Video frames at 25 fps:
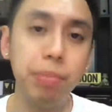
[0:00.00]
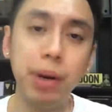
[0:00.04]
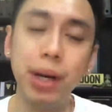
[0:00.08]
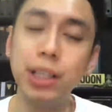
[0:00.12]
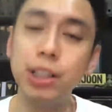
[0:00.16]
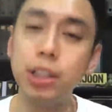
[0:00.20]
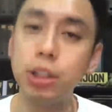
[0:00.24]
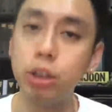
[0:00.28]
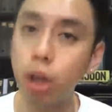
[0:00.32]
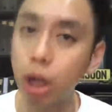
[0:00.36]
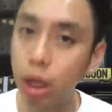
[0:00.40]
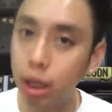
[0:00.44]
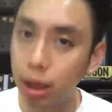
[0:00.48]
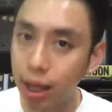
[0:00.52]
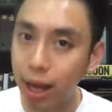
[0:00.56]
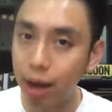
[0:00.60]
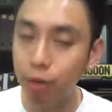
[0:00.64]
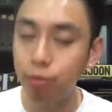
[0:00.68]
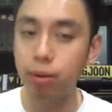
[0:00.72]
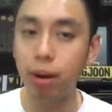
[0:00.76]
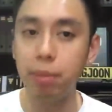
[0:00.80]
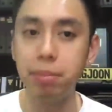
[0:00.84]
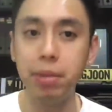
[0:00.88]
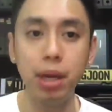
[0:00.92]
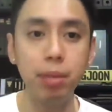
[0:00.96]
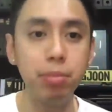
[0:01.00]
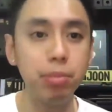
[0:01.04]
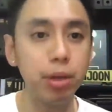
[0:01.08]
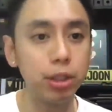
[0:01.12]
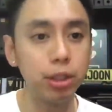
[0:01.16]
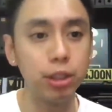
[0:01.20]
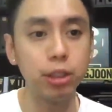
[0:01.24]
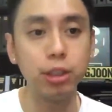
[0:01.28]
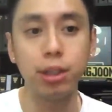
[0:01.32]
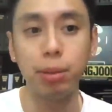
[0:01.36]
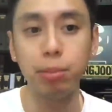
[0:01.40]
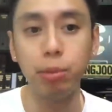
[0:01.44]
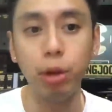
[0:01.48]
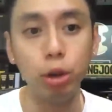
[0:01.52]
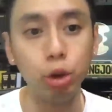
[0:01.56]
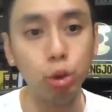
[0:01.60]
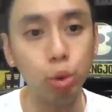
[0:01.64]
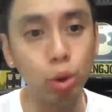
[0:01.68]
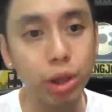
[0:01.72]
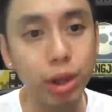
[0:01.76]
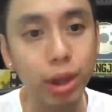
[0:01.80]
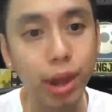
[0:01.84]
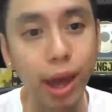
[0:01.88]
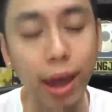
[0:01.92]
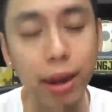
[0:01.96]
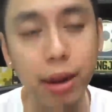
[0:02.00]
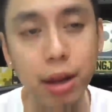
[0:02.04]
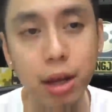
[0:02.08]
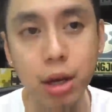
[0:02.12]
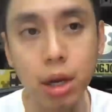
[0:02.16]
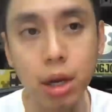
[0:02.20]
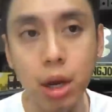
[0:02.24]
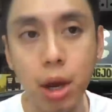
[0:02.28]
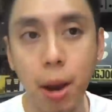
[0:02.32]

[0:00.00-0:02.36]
But it's not in line with my main business, I'm not doing that.